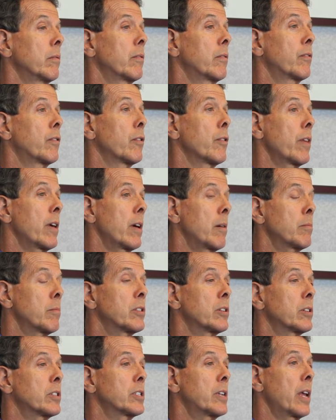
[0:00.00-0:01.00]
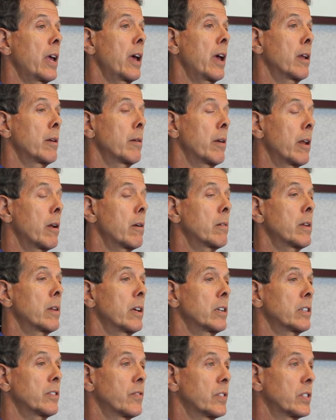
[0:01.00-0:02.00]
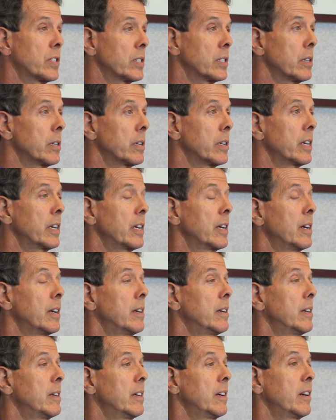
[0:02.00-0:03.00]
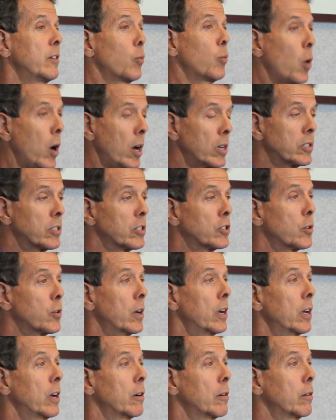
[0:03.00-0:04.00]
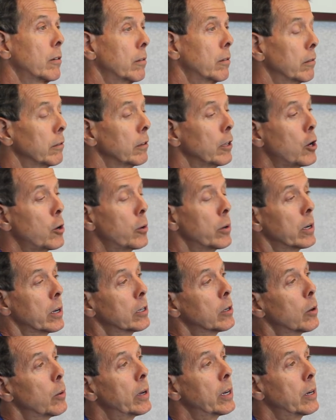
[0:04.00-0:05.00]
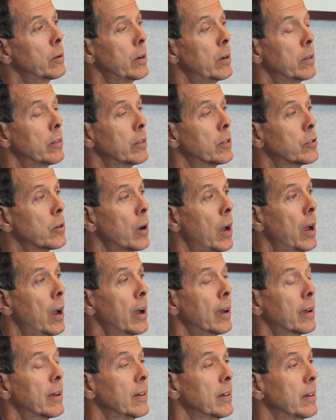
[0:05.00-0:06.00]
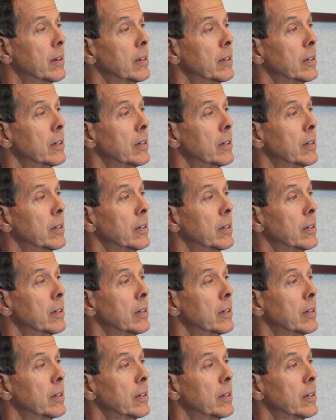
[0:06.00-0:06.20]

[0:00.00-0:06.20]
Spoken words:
For them to stand at our test facility and watch the trailer loaded, going around the track,